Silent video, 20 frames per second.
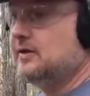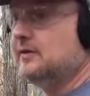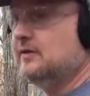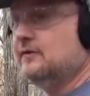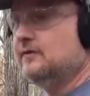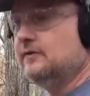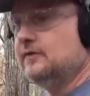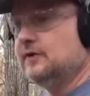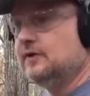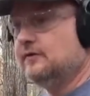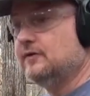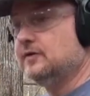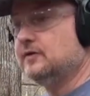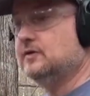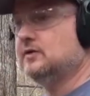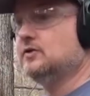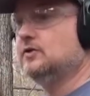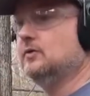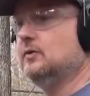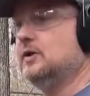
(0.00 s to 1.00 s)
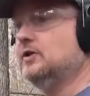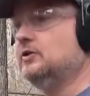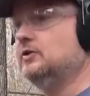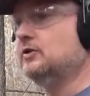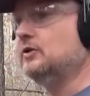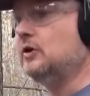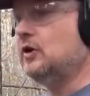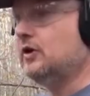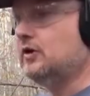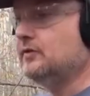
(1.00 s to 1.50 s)
if the
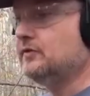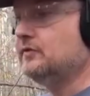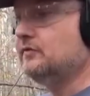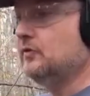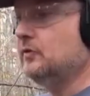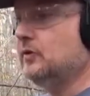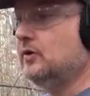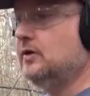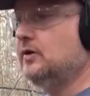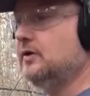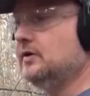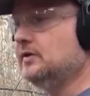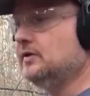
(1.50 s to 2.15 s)
situation calls for it,